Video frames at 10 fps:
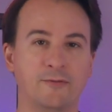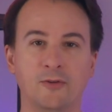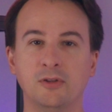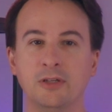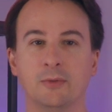the
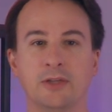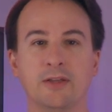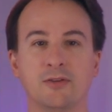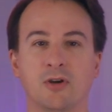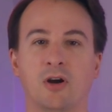fully
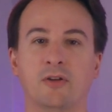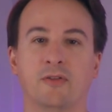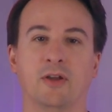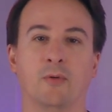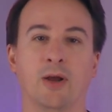released Car
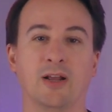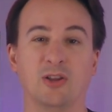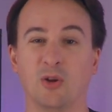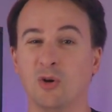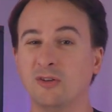Thing ran a
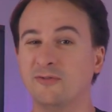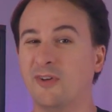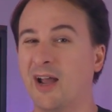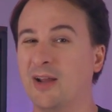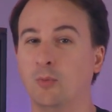
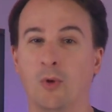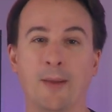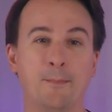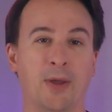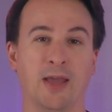glorified
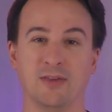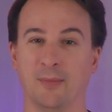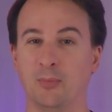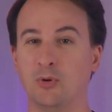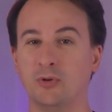web page
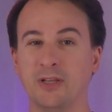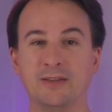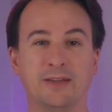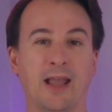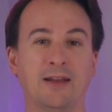that pulled
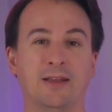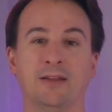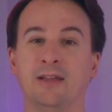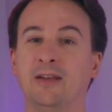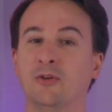in data
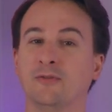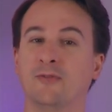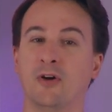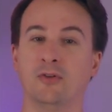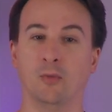and needed your
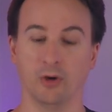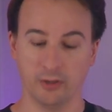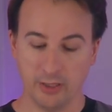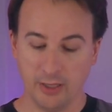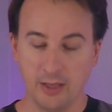phone to
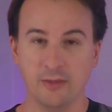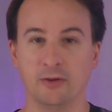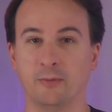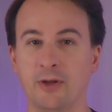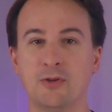work,
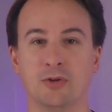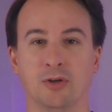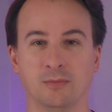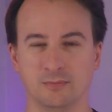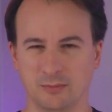the
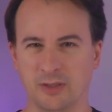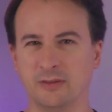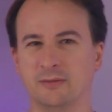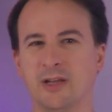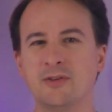original,
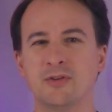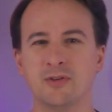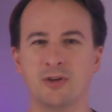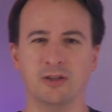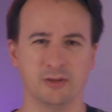let's
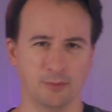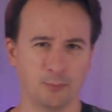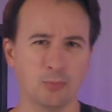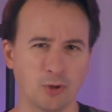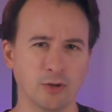just call it the
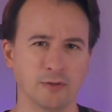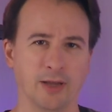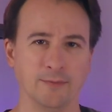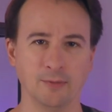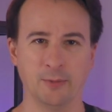
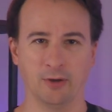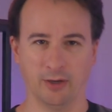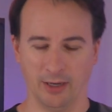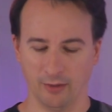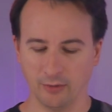prototype from here
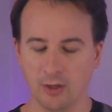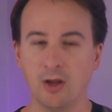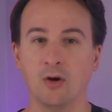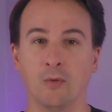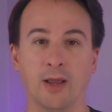on out,
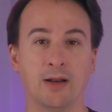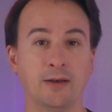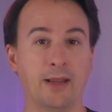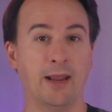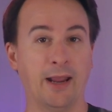ran
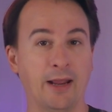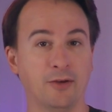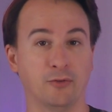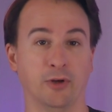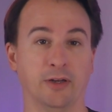on
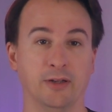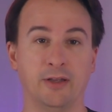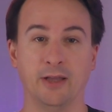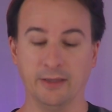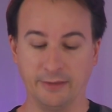Android
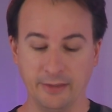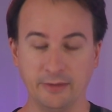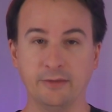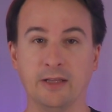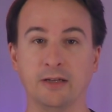and
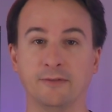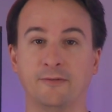didn't need a